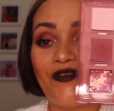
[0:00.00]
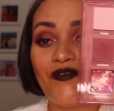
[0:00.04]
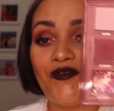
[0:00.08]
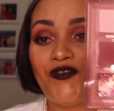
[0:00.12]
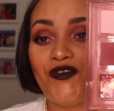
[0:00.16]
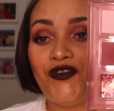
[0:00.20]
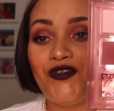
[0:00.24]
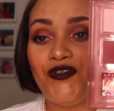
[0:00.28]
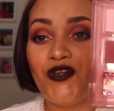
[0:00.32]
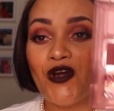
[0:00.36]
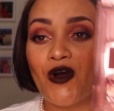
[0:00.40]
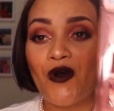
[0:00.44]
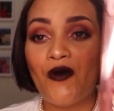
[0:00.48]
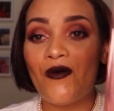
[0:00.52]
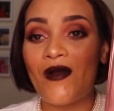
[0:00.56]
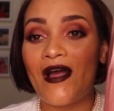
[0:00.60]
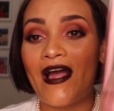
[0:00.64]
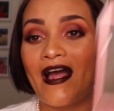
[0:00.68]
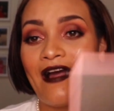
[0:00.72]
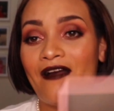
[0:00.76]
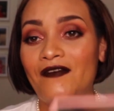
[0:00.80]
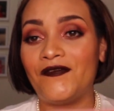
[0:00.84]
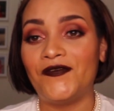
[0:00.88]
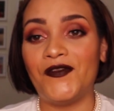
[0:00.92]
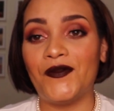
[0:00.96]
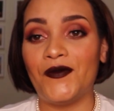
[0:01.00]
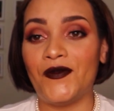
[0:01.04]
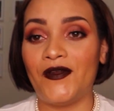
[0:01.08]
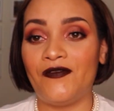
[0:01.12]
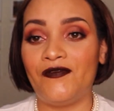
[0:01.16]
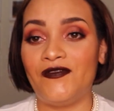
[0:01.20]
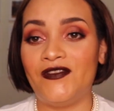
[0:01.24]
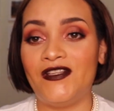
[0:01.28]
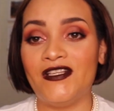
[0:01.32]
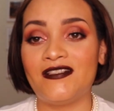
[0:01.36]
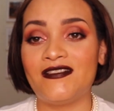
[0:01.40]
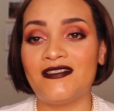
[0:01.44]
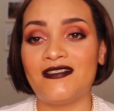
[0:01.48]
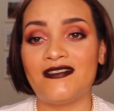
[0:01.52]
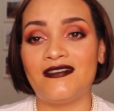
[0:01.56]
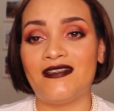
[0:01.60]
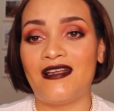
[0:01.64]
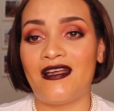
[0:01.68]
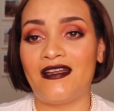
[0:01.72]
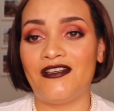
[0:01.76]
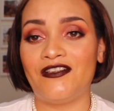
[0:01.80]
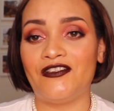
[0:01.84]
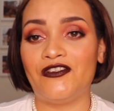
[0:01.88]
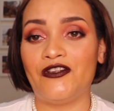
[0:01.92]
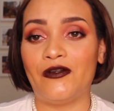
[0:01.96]
if you don't have the if this is
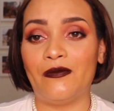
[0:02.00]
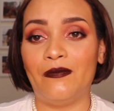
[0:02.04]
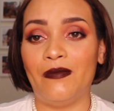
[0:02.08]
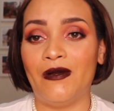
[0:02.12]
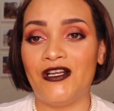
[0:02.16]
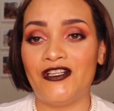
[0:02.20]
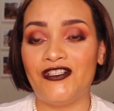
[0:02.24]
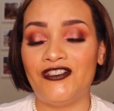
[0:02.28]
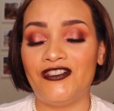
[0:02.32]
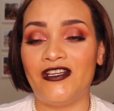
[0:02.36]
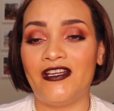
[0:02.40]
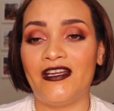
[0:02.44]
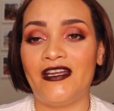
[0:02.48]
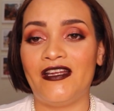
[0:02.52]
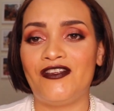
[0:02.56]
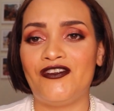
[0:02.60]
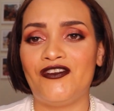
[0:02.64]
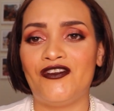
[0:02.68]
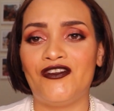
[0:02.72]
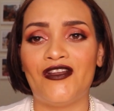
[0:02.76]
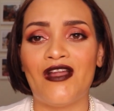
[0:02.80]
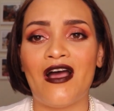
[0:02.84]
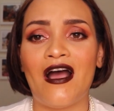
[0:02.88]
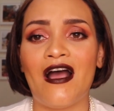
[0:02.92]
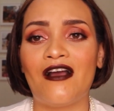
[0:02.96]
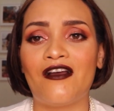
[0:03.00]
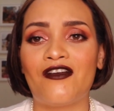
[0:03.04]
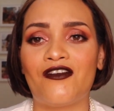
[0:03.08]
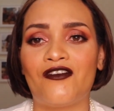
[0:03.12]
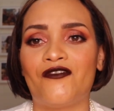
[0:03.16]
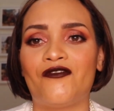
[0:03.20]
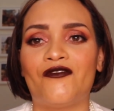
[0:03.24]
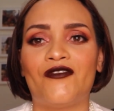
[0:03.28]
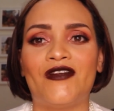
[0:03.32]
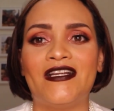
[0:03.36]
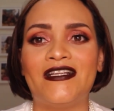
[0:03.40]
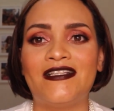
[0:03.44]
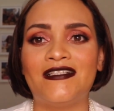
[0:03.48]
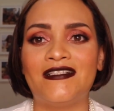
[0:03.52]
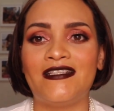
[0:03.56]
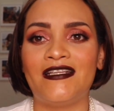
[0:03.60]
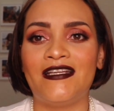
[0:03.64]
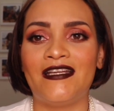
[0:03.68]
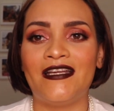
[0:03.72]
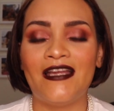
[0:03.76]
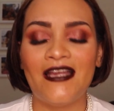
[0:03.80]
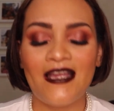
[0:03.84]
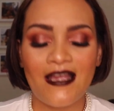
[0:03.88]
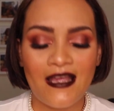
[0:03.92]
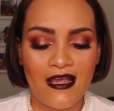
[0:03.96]
not in your budget and you're not
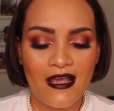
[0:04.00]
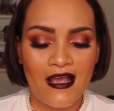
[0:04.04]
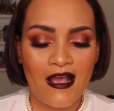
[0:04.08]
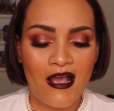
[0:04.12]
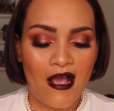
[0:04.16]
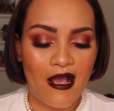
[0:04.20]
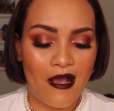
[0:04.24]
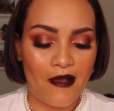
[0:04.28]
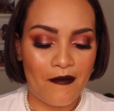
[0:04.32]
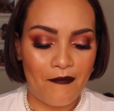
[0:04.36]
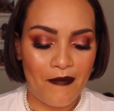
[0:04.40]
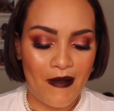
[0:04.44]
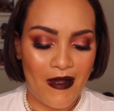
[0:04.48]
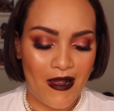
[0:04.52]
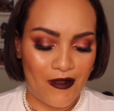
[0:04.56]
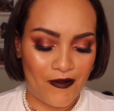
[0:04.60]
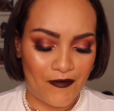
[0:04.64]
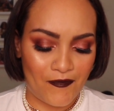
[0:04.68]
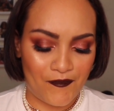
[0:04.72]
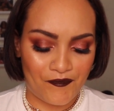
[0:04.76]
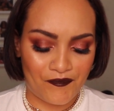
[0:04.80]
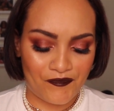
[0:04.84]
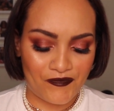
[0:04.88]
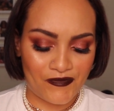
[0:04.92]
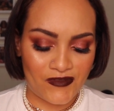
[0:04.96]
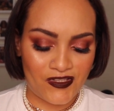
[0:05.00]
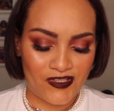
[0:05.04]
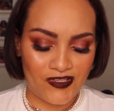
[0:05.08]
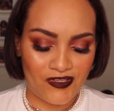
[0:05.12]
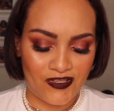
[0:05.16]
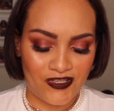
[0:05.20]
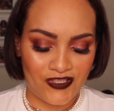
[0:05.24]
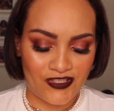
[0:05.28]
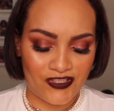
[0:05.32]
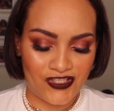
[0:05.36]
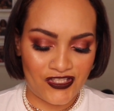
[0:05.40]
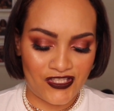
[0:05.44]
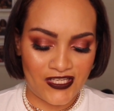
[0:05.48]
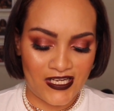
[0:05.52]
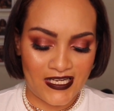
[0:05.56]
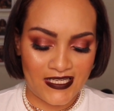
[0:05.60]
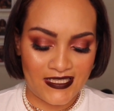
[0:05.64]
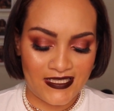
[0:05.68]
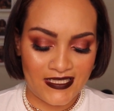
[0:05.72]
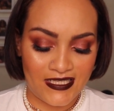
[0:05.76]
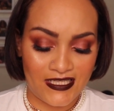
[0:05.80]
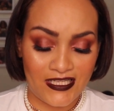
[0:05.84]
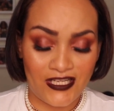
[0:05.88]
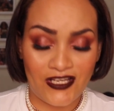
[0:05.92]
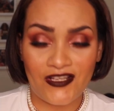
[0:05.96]
crazy about certain
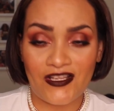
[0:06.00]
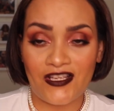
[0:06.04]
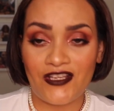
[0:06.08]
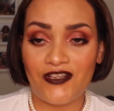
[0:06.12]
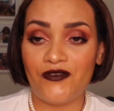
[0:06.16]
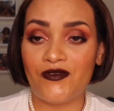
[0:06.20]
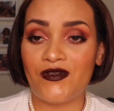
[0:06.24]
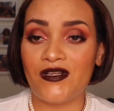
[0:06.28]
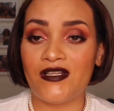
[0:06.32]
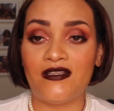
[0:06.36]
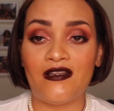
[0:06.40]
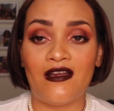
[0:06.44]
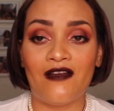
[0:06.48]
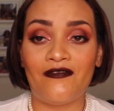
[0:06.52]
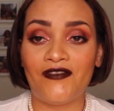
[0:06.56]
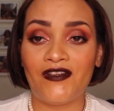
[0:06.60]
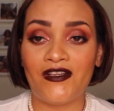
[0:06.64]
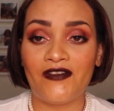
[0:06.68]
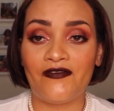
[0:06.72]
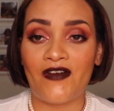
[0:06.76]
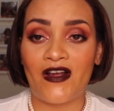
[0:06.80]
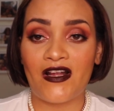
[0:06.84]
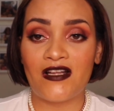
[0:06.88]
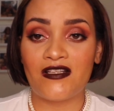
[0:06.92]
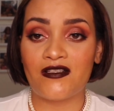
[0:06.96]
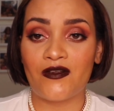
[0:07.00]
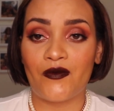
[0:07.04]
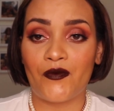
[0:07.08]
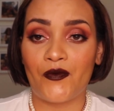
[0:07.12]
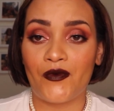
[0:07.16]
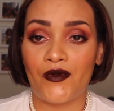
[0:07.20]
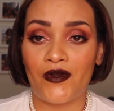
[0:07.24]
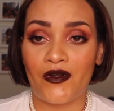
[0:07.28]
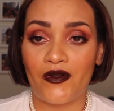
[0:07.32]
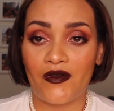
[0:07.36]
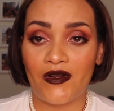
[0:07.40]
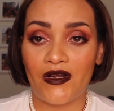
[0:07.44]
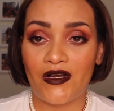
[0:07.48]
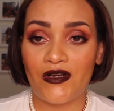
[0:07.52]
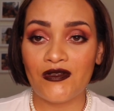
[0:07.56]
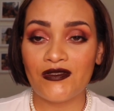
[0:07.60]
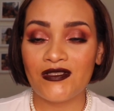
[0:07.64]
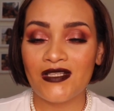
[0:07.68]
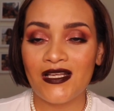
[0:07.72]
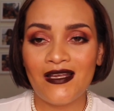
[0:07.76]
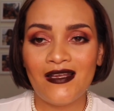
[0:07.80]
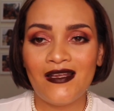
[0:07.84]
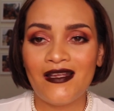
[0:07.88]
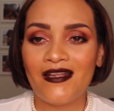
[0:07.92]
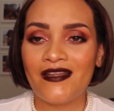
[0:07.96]
shades in here that you can definitely find somewhere else
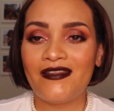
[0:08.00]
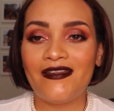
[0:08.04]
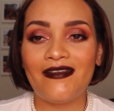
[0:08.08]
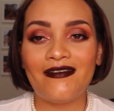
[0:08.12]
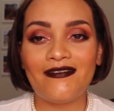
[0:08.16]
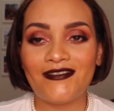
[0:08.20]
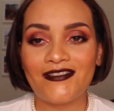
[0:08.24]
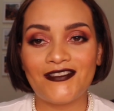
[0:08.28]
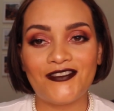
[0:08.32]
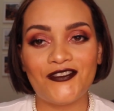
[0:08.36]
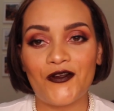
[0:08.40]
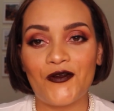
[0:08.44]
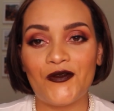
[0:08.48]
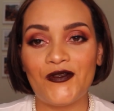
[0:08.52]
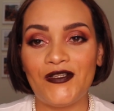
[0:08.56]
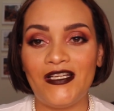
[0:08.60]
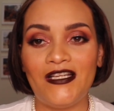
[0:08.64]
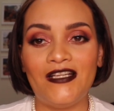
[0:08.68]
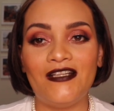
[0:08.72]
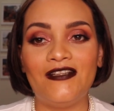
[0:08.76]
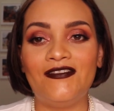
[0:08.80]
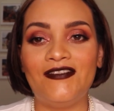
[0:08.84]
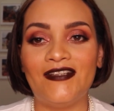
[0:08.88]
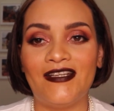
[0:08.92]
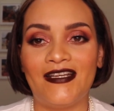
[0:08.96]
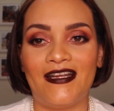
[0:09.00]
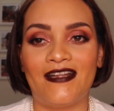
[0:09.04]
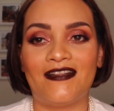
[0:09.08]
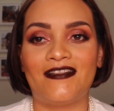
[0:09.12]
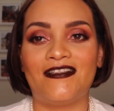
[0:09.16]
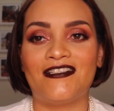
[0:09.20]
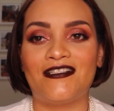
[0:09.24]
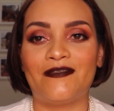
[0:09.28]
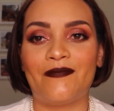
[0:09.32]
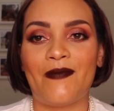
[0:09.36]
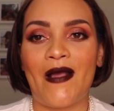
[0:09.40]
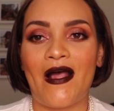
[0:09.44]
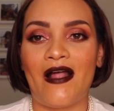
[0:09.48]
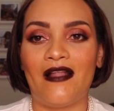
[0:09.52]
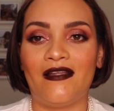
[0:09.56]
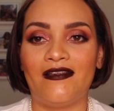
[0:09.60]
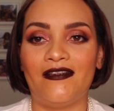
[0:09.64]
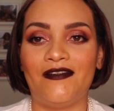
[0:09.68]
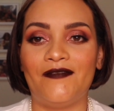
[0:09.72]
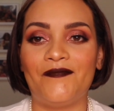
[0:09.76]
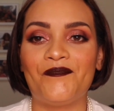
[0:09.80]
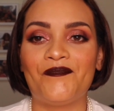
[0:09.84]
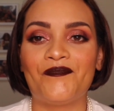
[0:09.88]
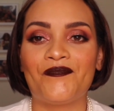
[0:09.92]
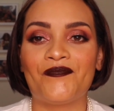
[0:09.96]
there is no need to get this
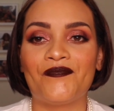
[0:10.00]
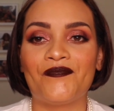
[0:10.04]
palette